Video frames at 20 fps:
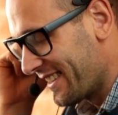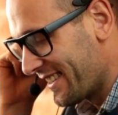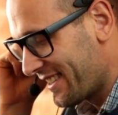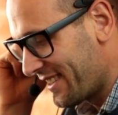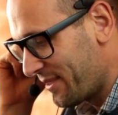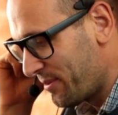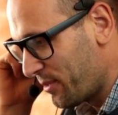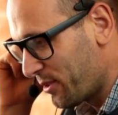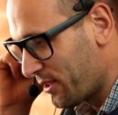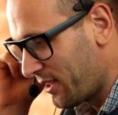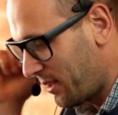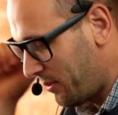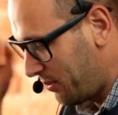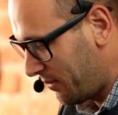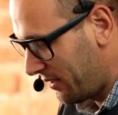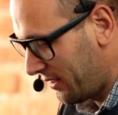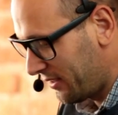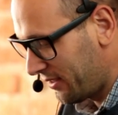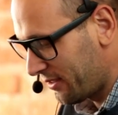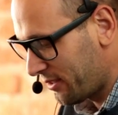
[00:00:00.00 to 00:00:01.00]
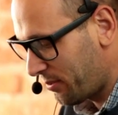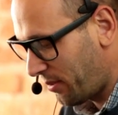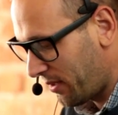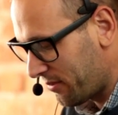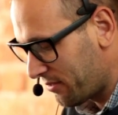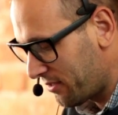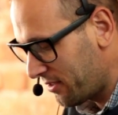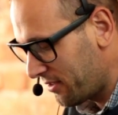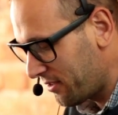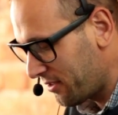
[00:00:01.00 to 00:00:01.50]
its efforts to be
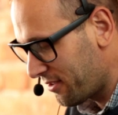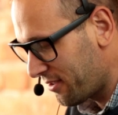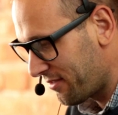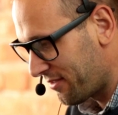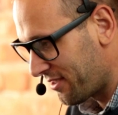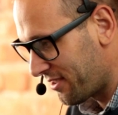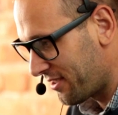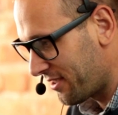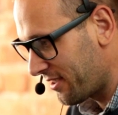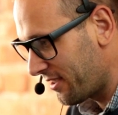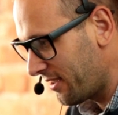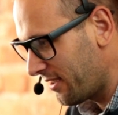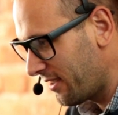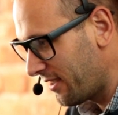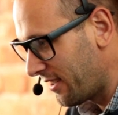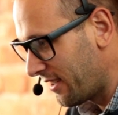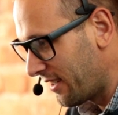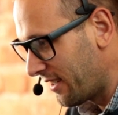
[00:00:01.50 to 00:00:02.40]
language accessible.